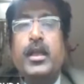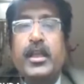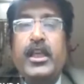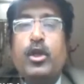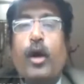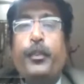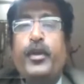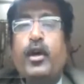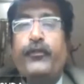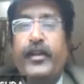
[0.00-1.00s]
E-copy
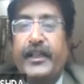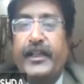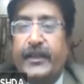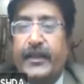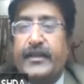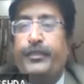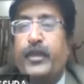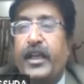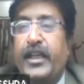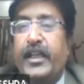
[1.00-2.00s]
of letters
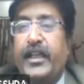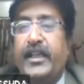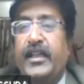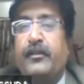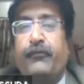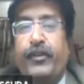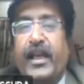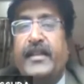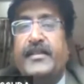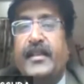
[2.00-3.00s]
indicating
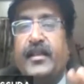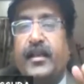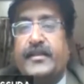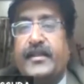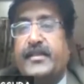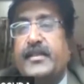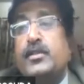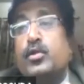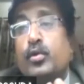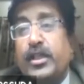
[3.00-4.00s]
financial
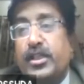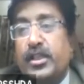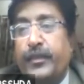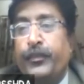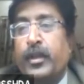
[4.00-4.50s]
assistance to teacher.